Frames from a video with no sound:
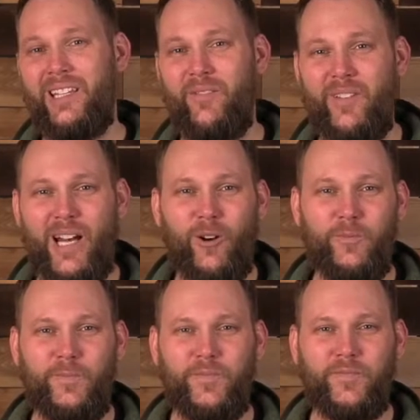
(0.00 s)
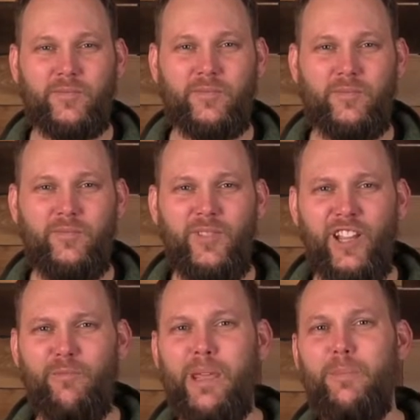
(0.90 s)
lived out,
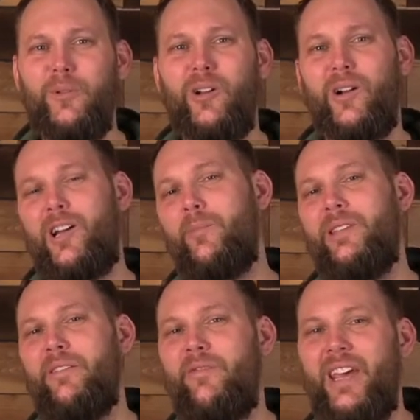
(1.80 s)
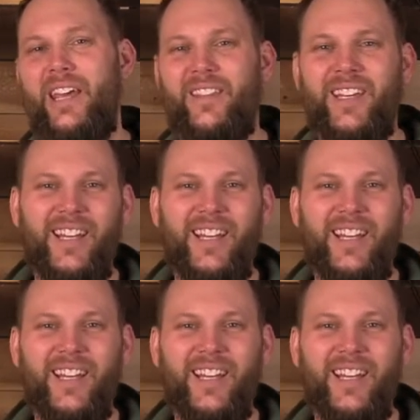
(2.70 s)
if people are coming to faith,